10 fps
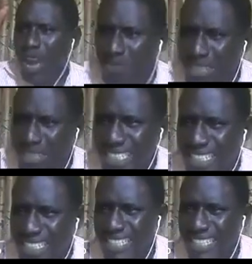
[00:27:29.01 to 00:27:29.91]
for
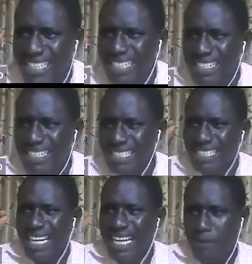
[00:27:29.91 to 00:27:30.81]
every degree
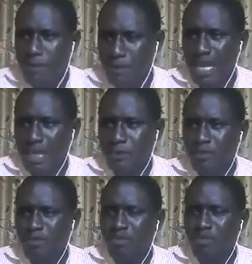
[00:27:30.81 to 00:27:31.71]
increase in that
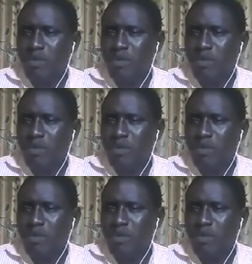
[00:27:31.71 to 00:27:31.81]
API,